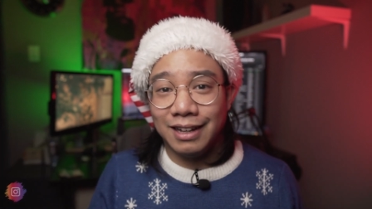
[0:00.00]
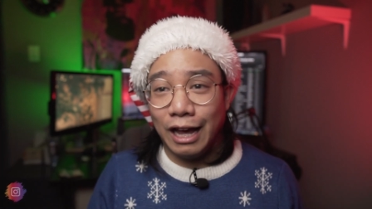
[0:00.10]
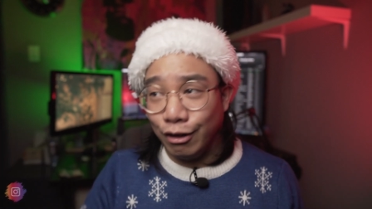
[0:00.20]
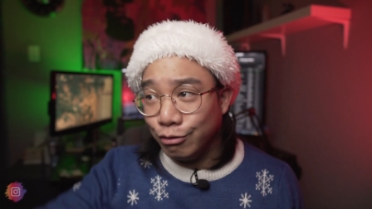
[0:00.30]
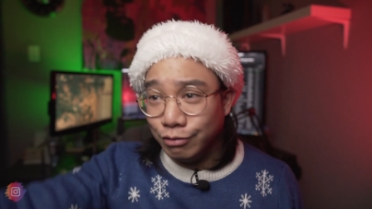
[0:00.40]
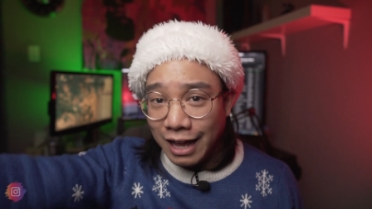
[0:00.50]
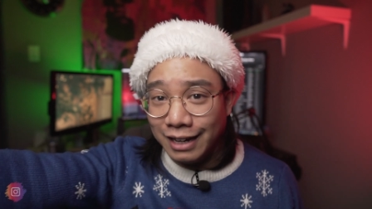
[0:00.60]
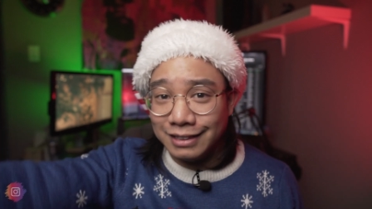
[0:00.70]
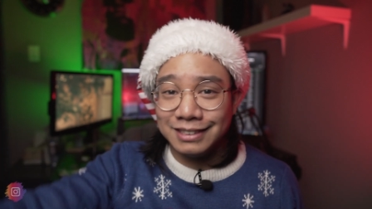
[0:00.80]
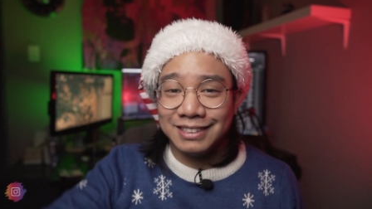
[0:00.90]
I know who
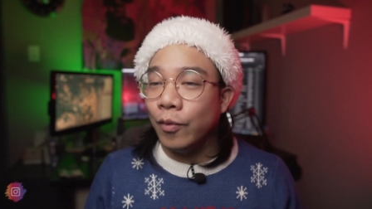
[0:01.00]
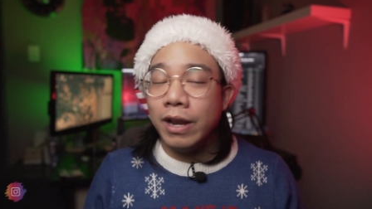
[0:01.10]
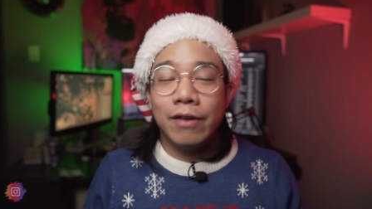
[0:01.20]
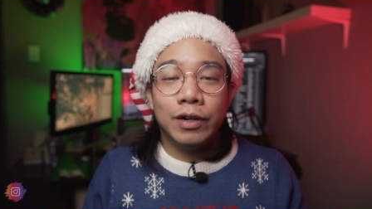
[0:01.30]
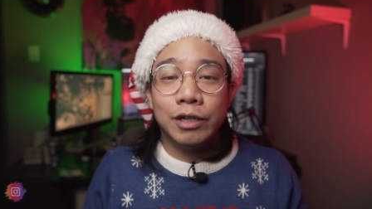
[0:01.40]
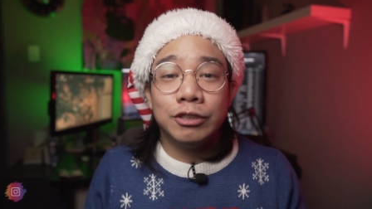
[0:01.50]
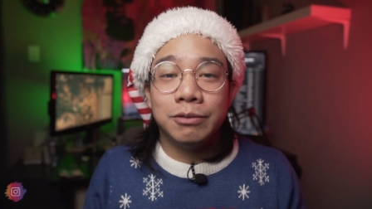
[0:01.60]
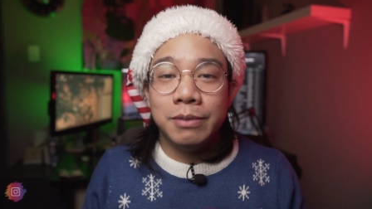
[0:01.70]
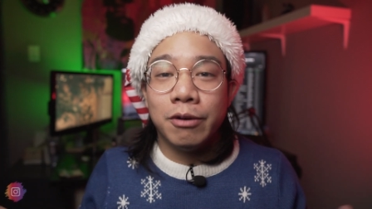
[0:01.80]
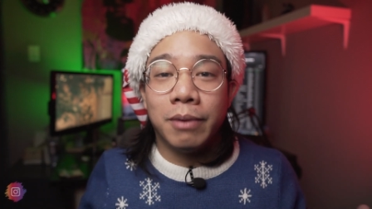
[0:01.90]
that is. Whenever it
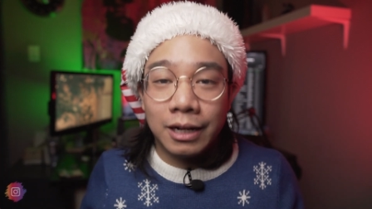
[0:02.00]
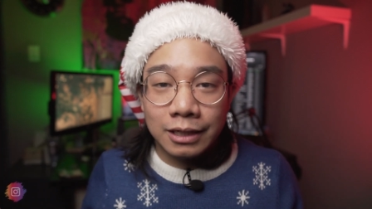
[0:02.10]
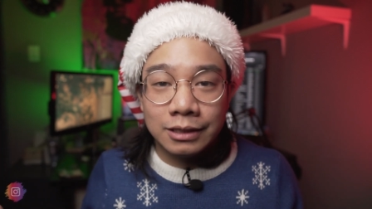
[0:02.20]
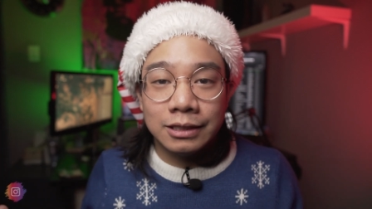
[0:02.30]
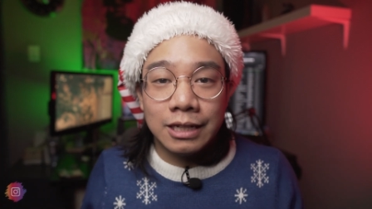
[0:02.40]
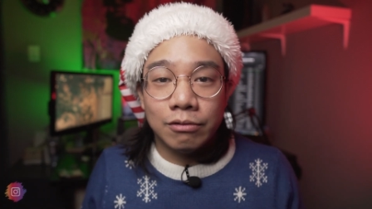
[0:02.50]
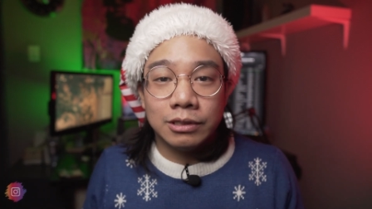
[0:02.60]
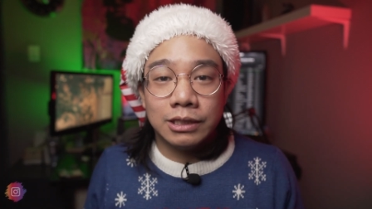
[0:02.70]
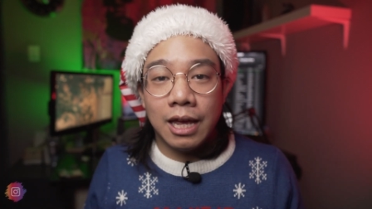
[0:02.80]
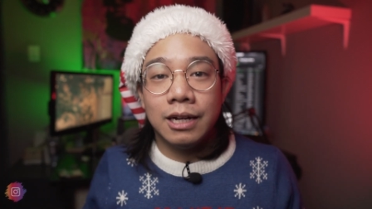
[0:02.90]
was me or my cousins that
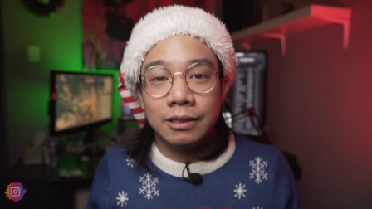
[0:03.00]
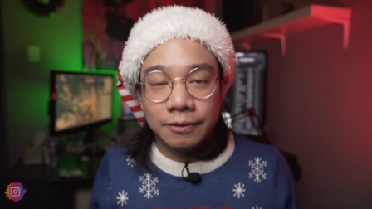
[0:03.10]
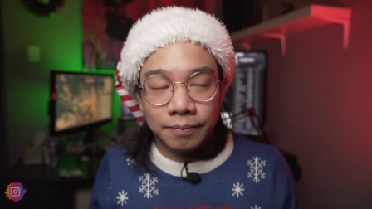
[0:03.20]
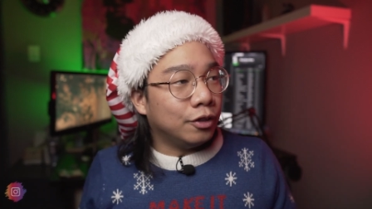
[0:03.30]
were Santa,